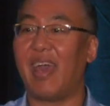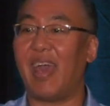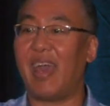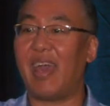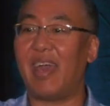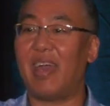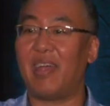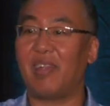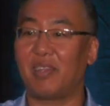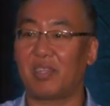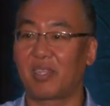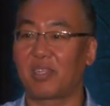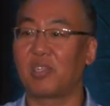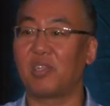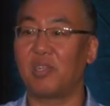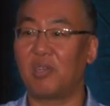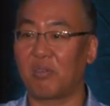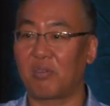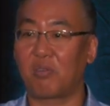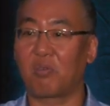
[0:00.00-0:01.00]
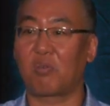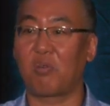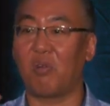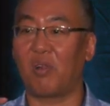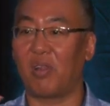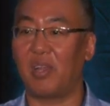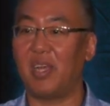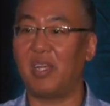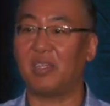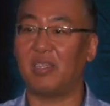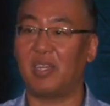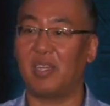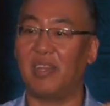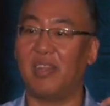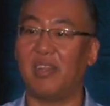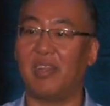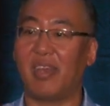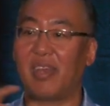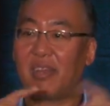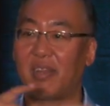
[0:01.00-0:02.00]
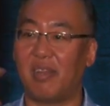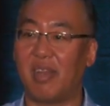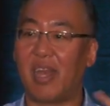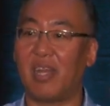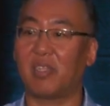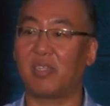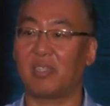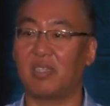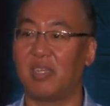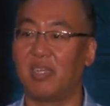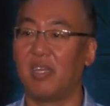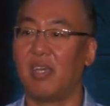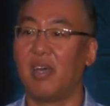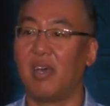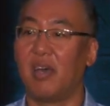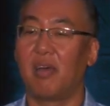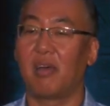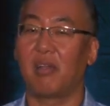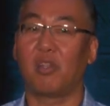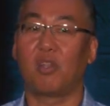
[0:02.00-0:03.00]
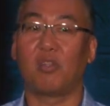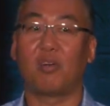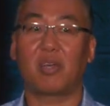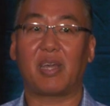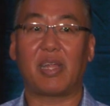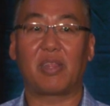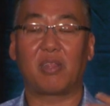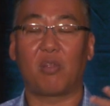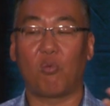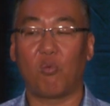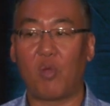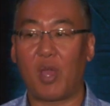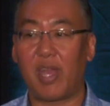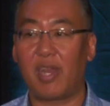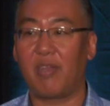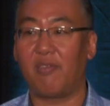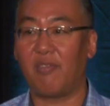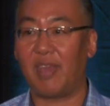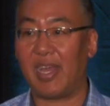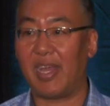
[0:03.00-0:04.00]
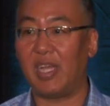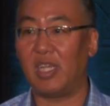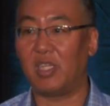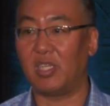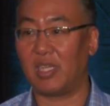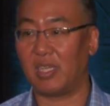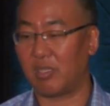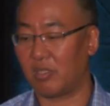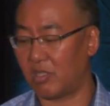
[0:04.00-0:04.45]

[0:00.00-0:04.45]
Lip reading: and clinical correlation, and they can actually look at the rate of aging.